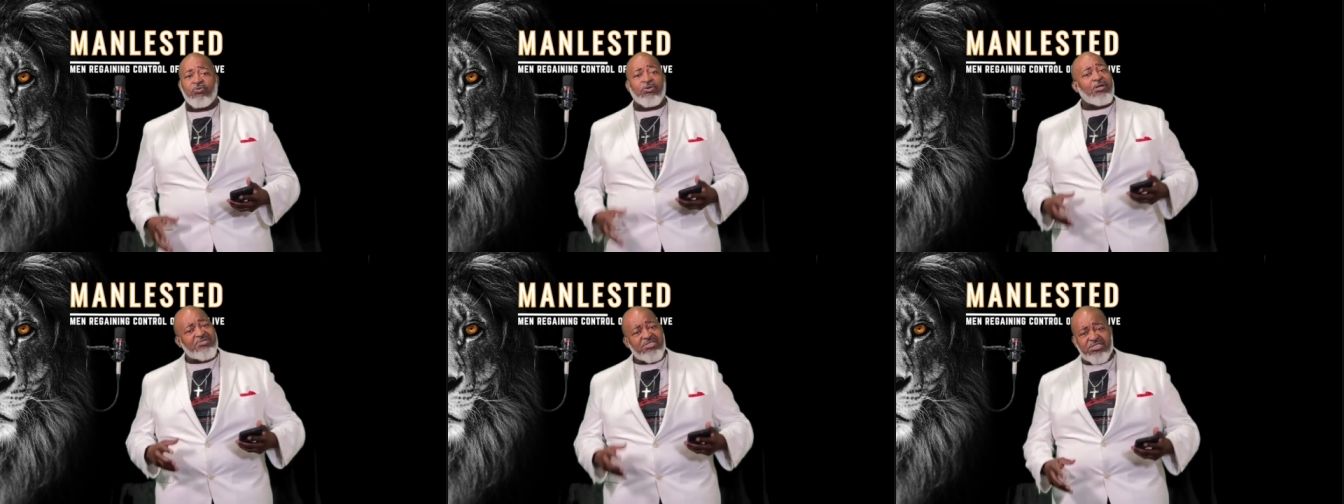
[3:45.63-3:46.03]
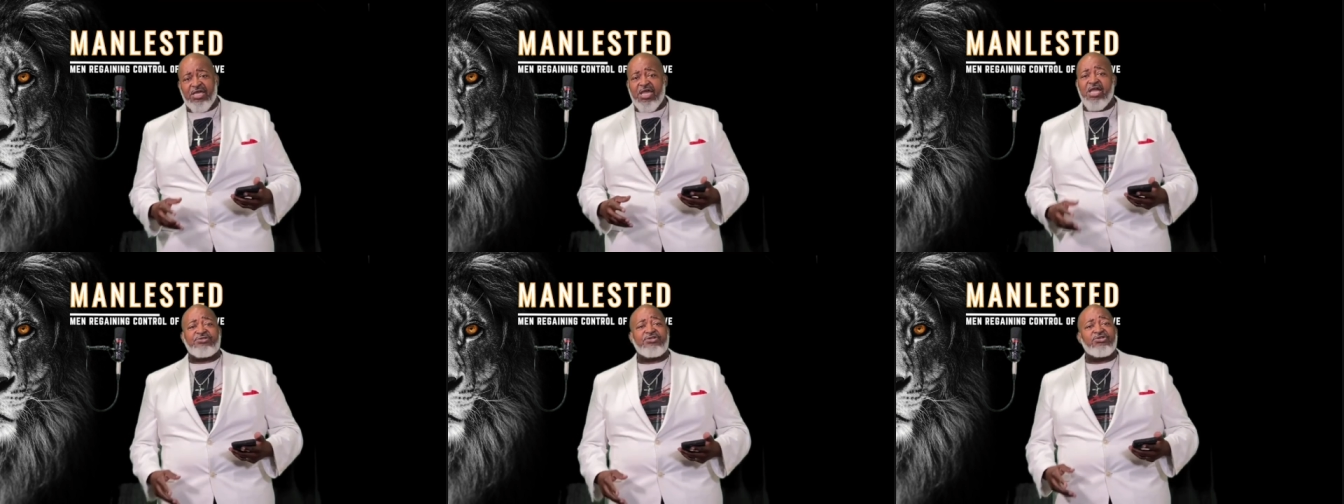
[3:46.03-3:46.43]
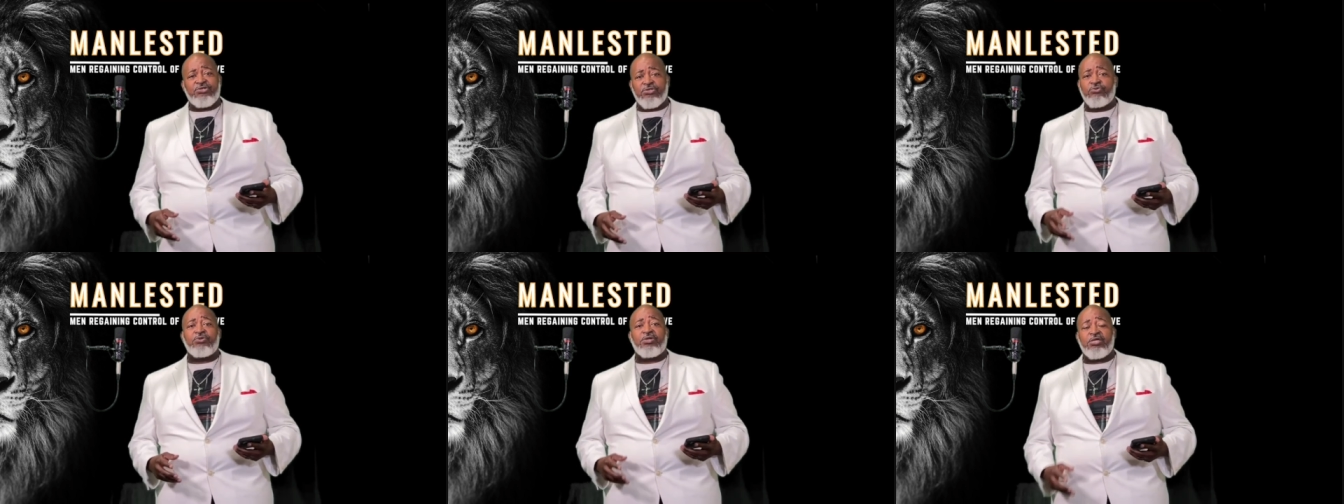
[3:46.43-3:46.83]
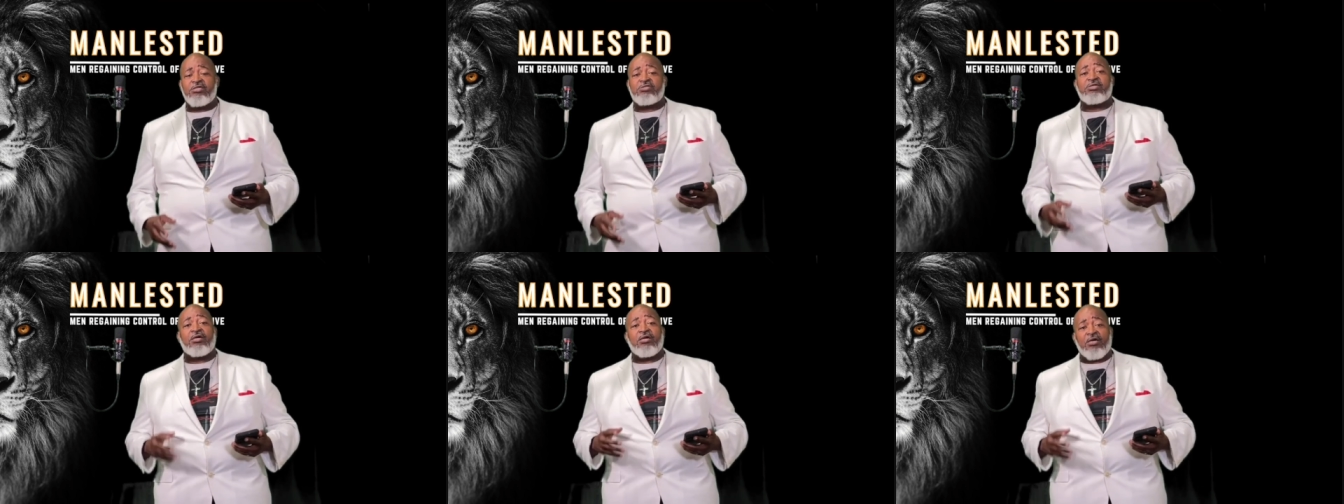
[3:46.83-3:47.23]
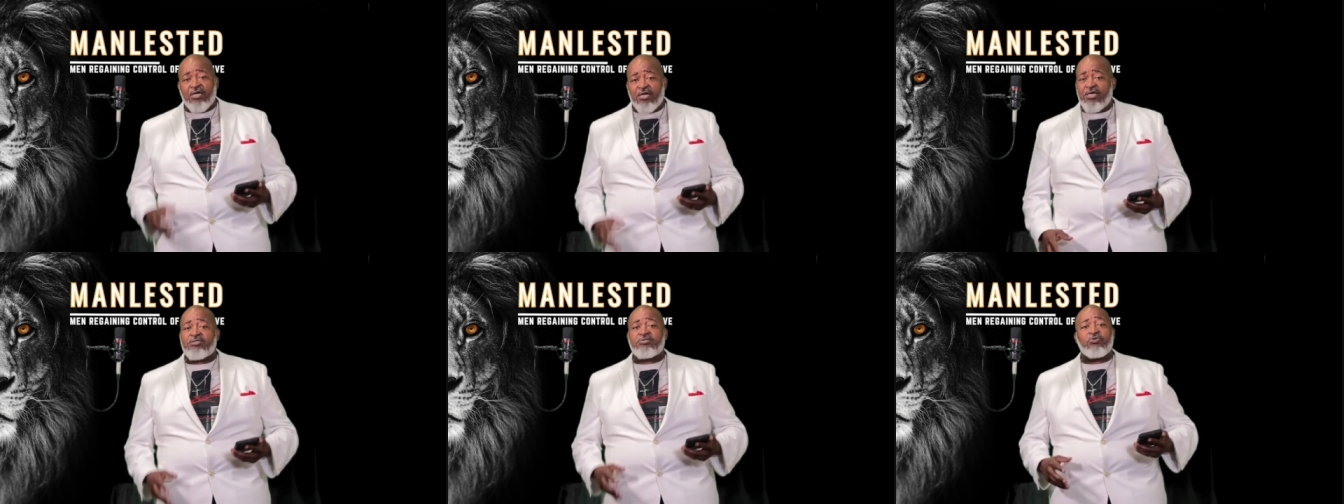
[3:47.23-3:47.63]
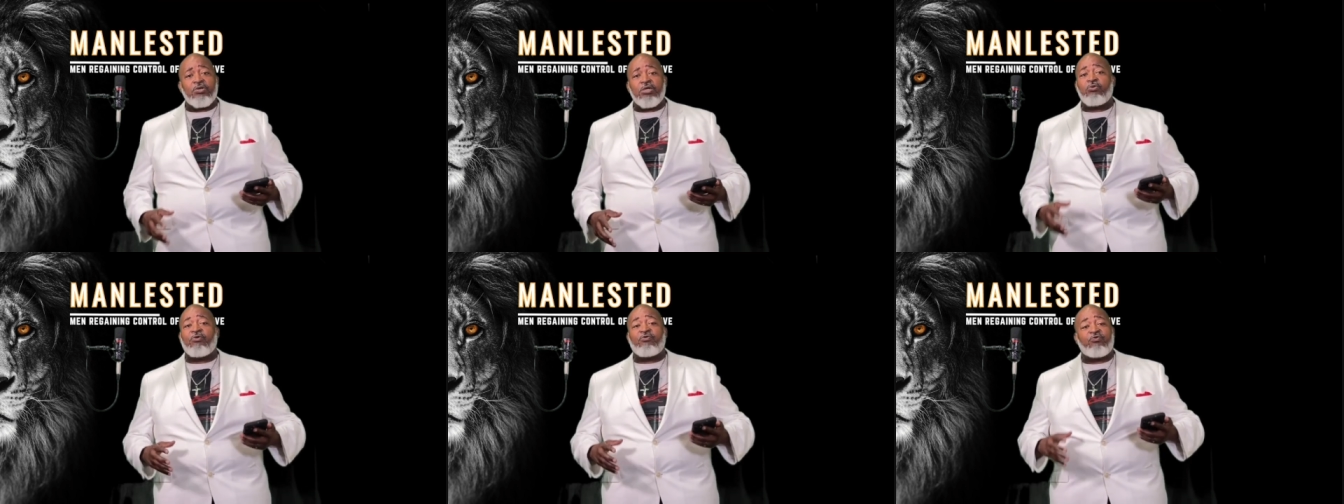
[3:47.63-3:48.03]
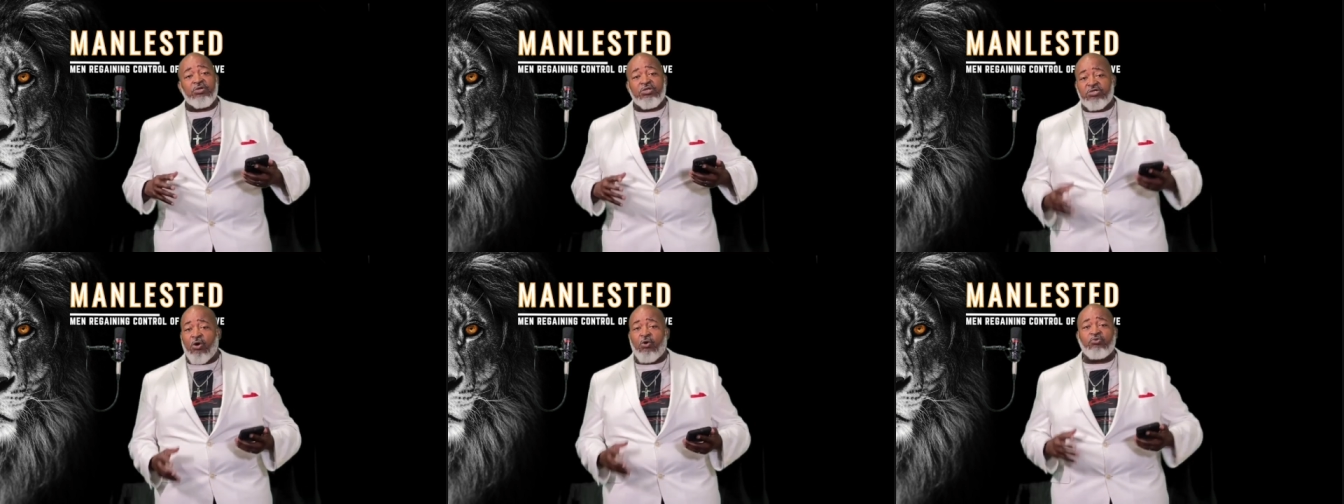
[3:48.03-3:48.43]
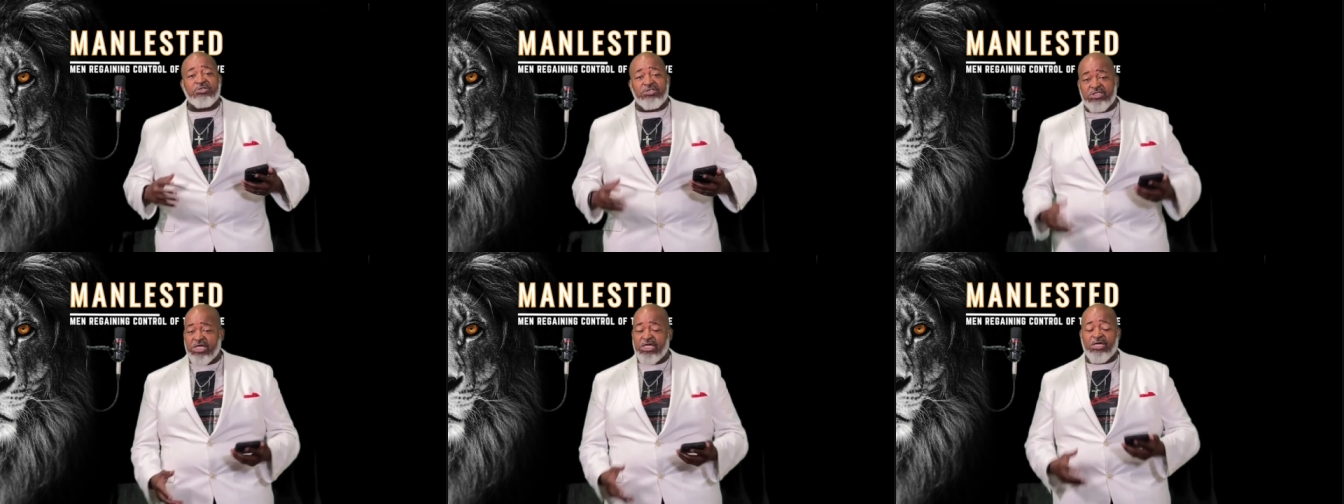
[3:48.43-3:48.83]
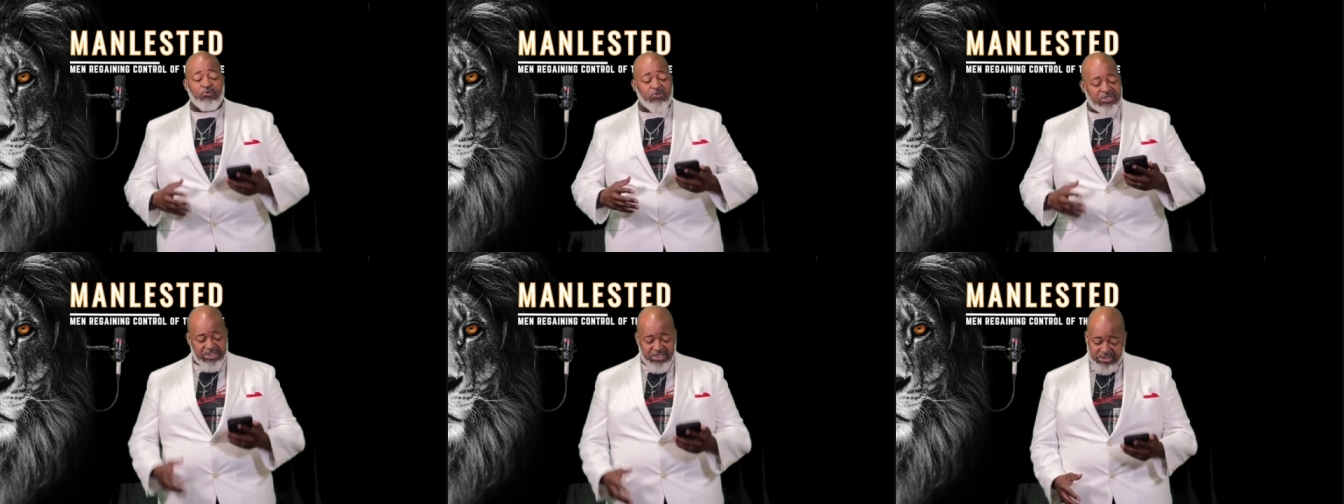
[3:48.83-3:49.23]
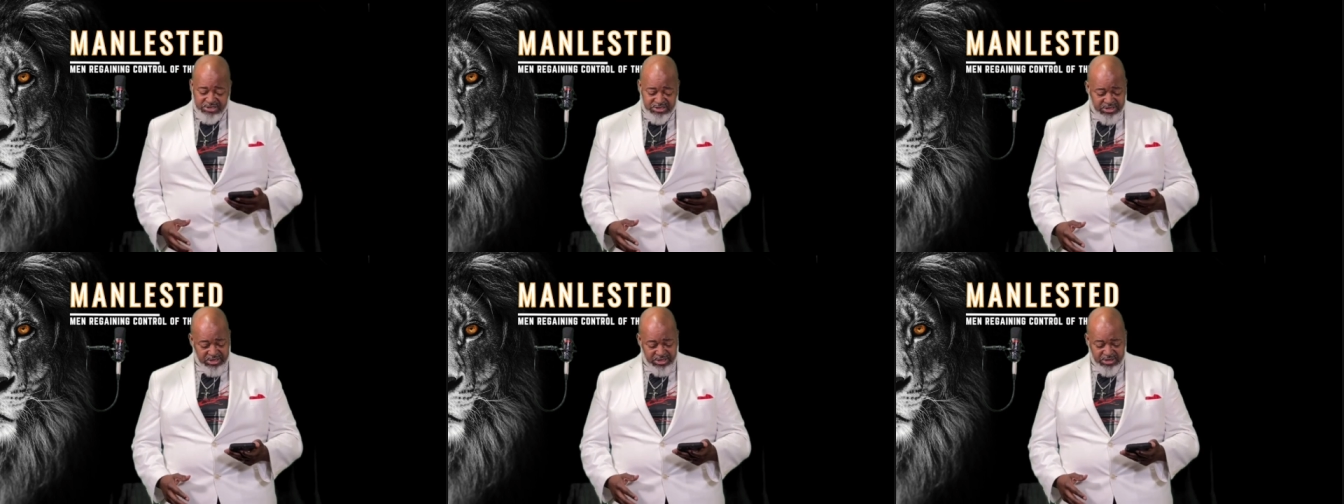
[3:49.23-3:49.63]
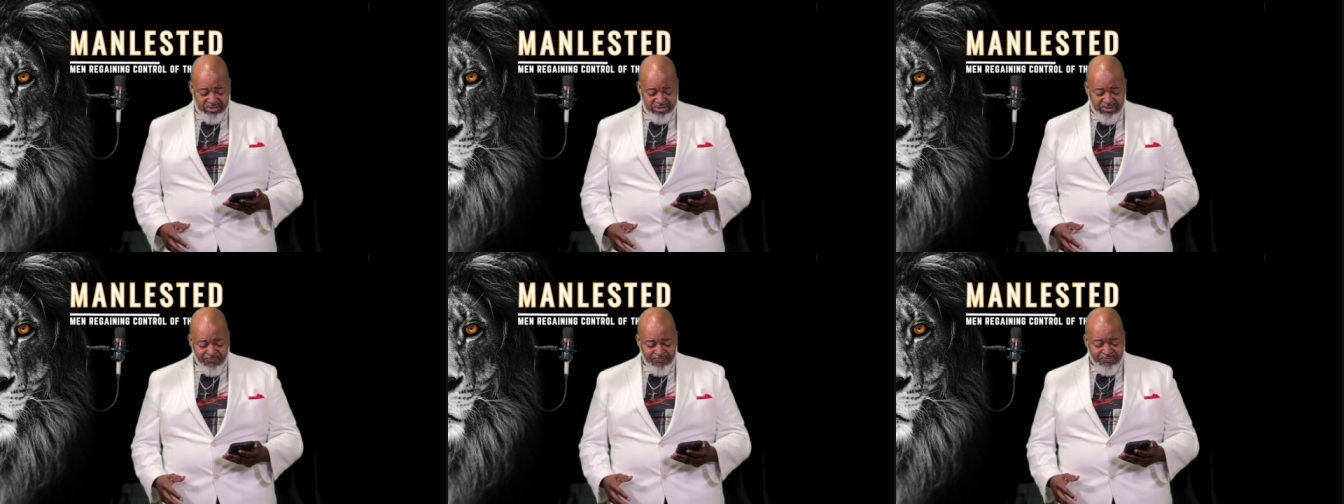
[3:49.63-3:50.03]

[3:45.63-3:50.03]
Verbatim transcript: What I'm saying to you is that us, if we don't deal with these things,